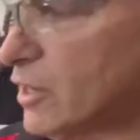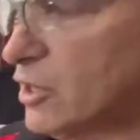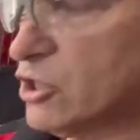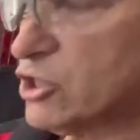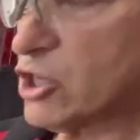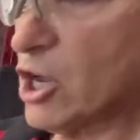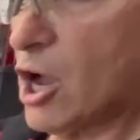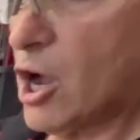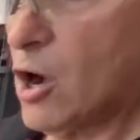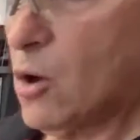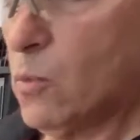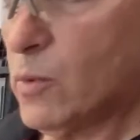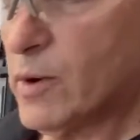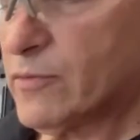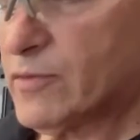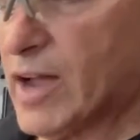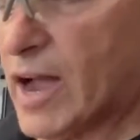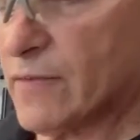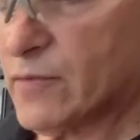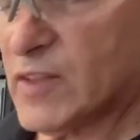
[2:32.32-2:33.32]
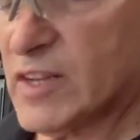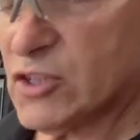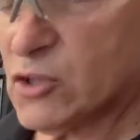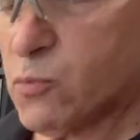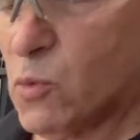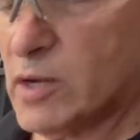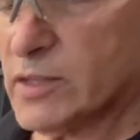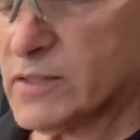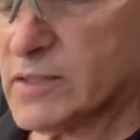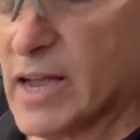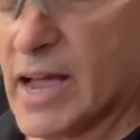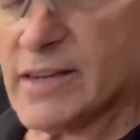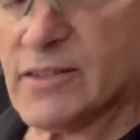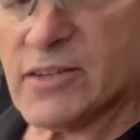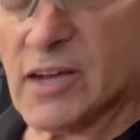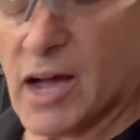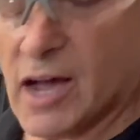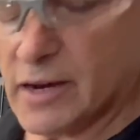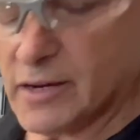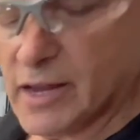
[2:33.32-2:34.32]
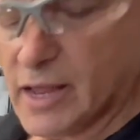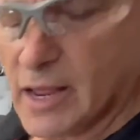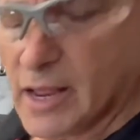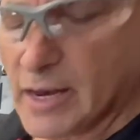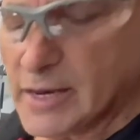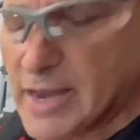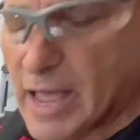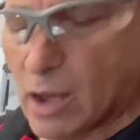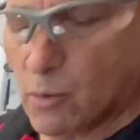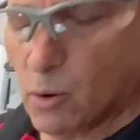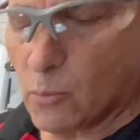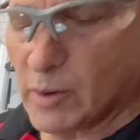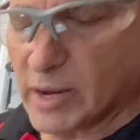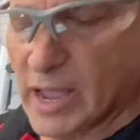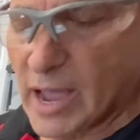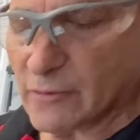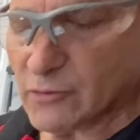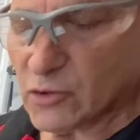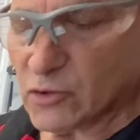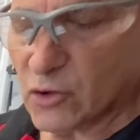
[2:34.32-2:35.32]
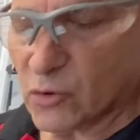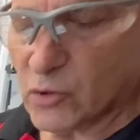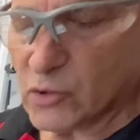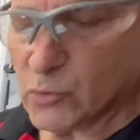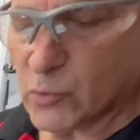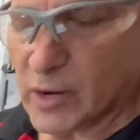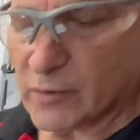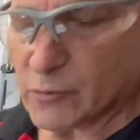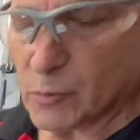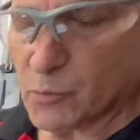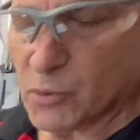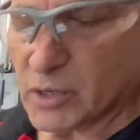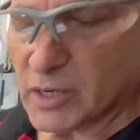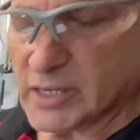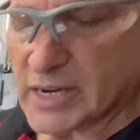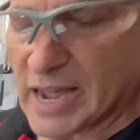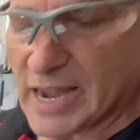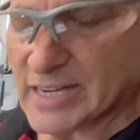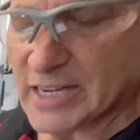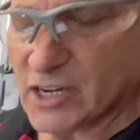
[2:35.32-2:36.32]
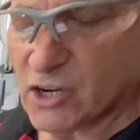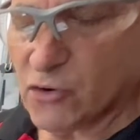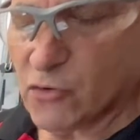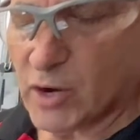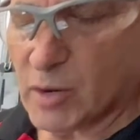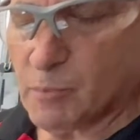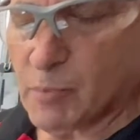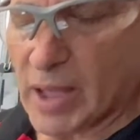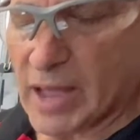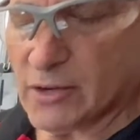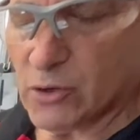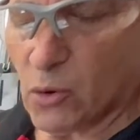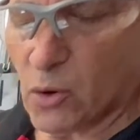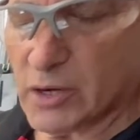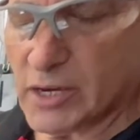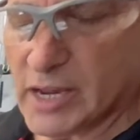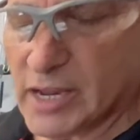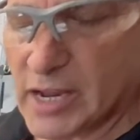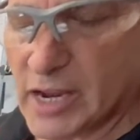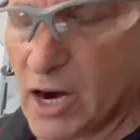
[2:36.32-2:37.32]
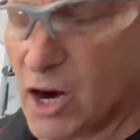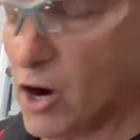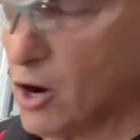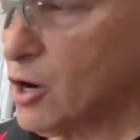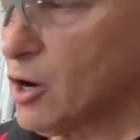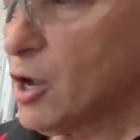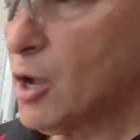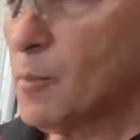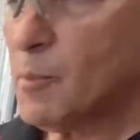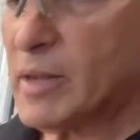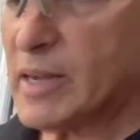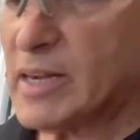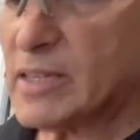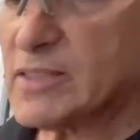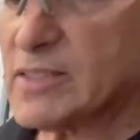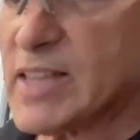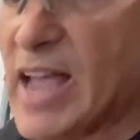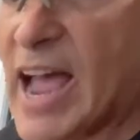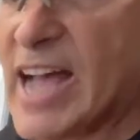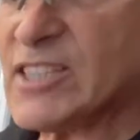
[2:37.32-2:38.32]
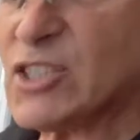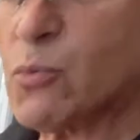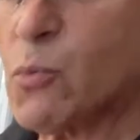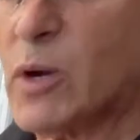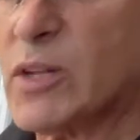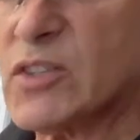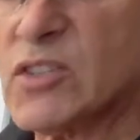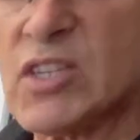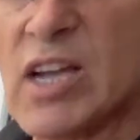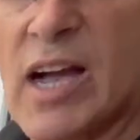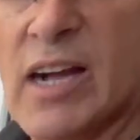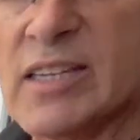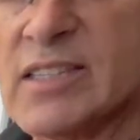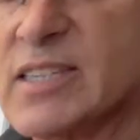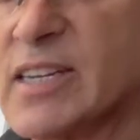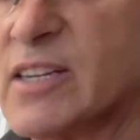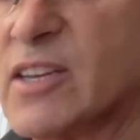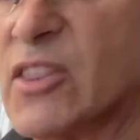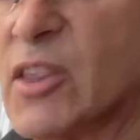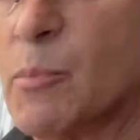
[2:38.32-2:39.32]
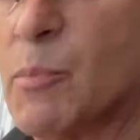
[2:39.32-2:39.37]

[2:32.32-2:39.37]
So we've got this one side done. Now what we have to do is we have to put a 90-degree bend on here, because that's what tucks into the